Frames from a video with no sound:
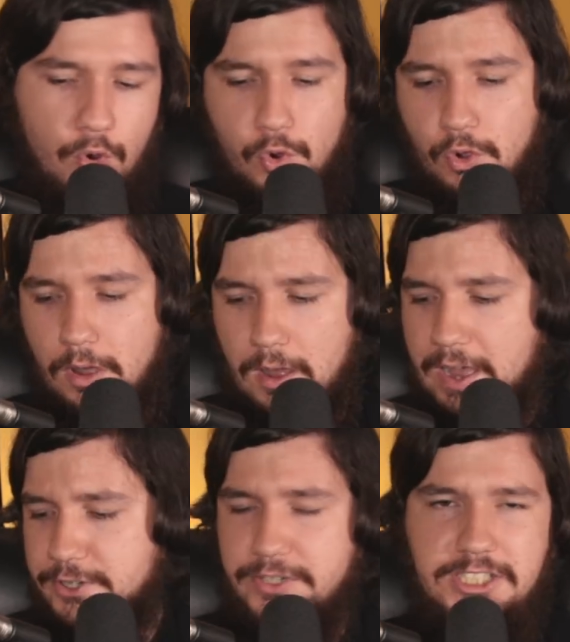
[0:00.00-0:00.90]
or
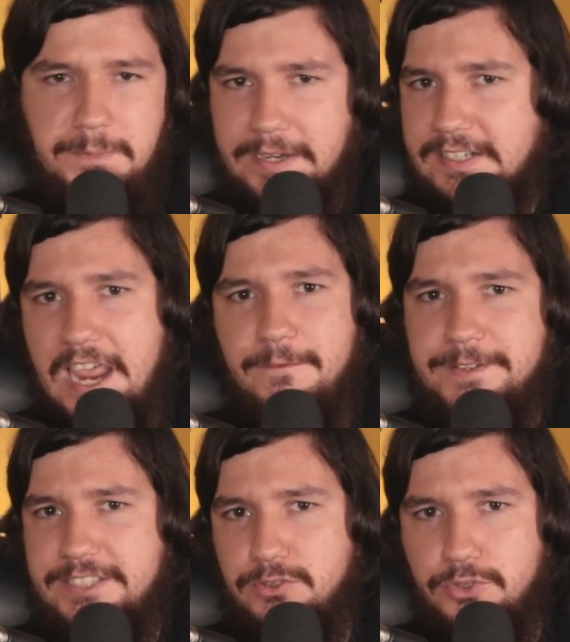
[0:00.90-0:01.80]
I don't expect
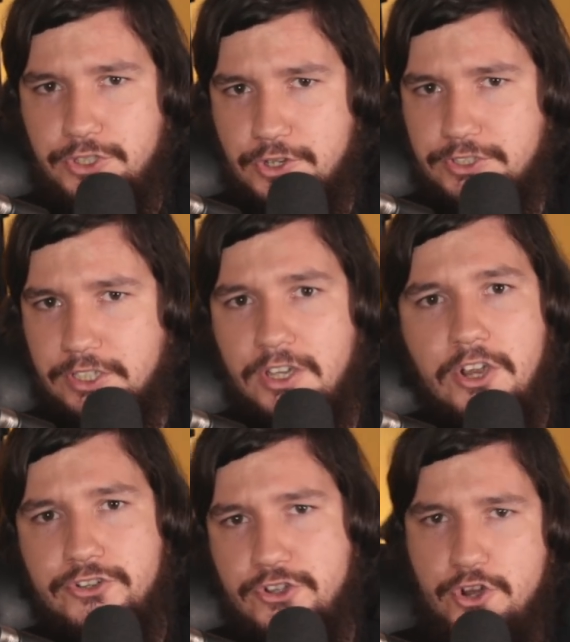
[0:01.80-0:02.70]
every single user user
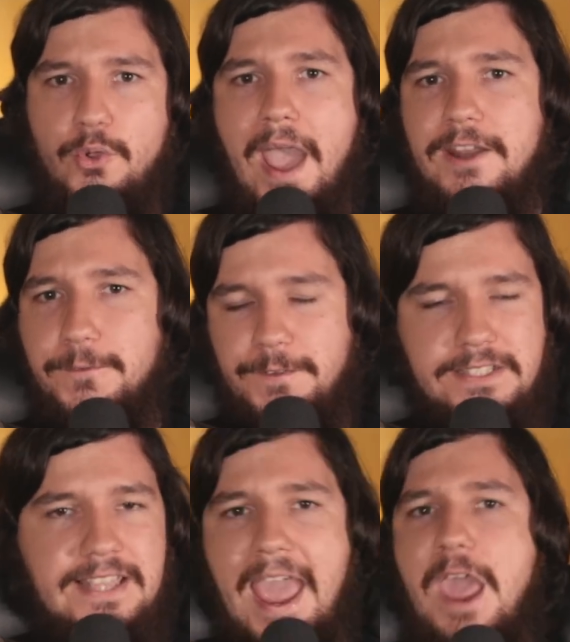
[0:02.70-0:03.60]
to know how to
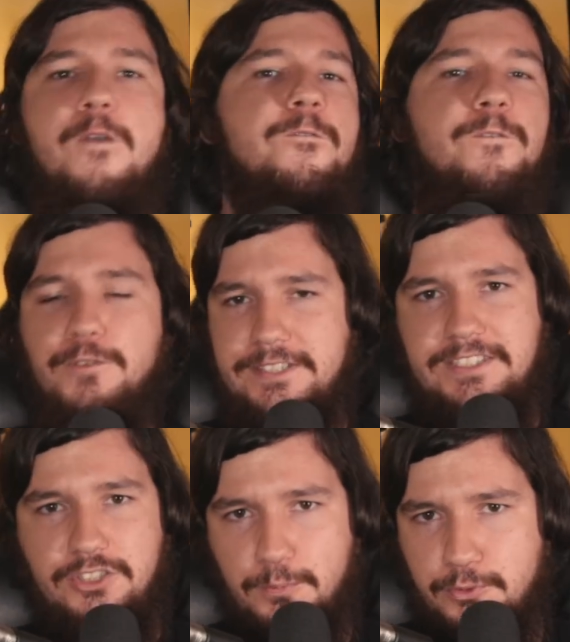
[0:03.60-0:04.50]
fix every
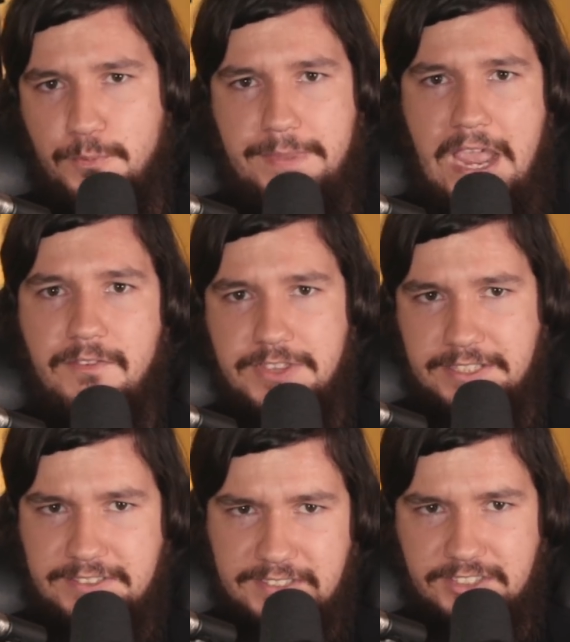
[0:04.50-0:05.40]
single problem they have on their
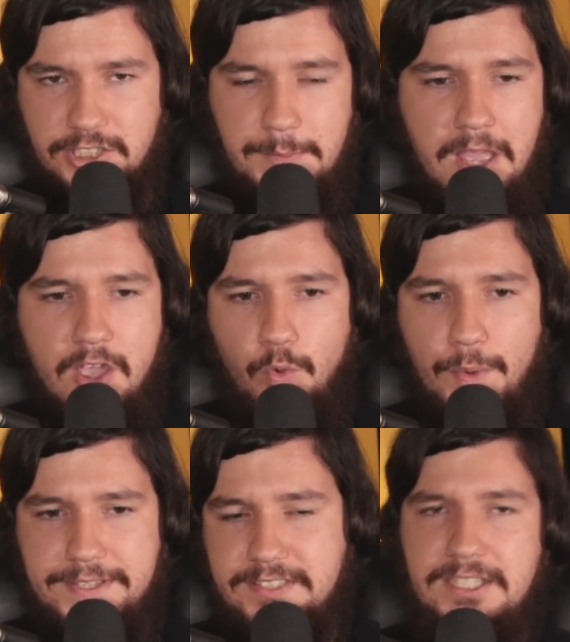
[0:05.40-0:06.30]
system
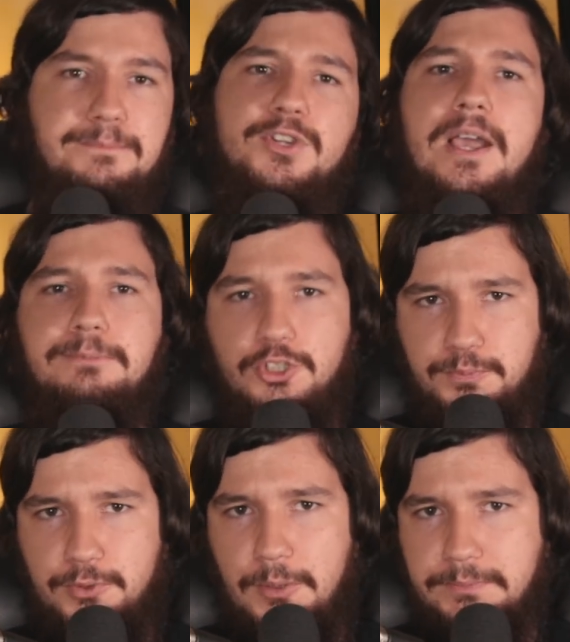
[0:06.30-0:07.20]
when sometimes those
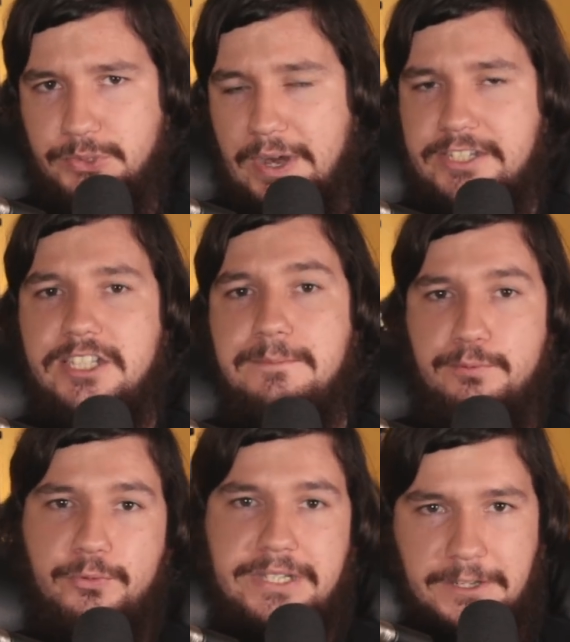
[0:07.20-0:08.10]
problems are actually
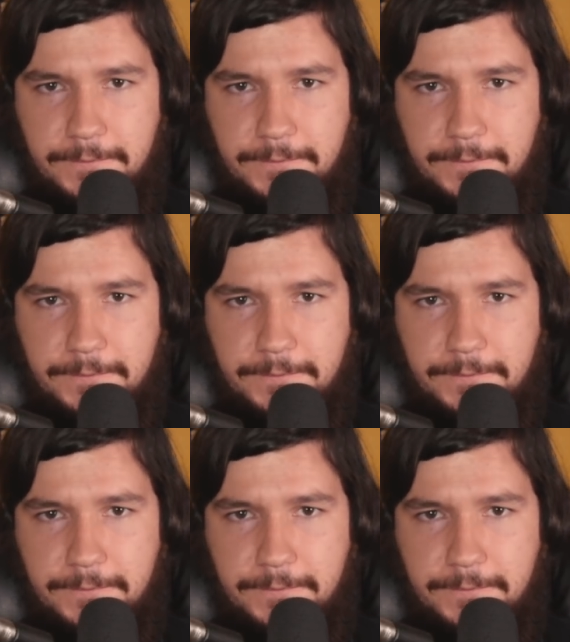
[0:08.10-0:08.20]
pretty